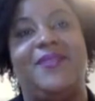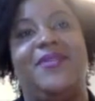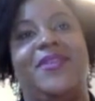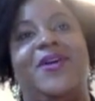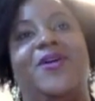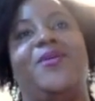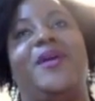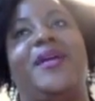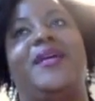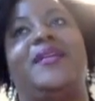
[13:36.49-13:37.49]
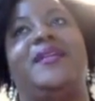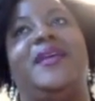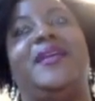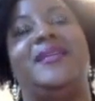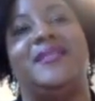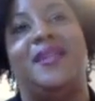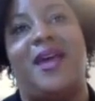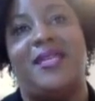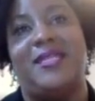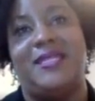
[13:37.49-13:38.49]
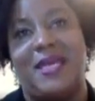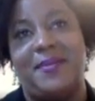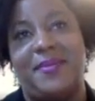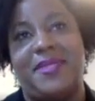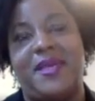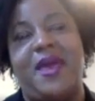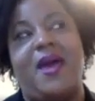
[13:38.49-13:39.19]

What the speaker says: even though it is a lot of steps.